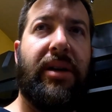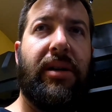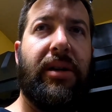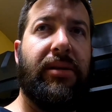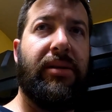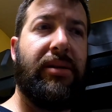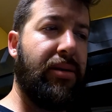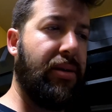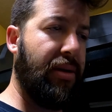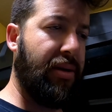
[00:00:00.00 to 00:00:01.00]
on
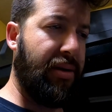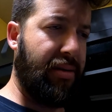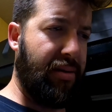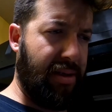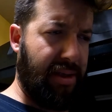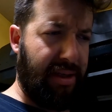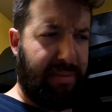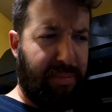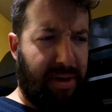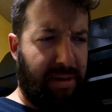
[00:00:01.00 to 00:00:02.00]

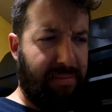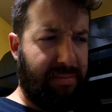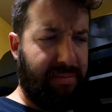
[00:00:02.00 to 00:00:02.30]
because I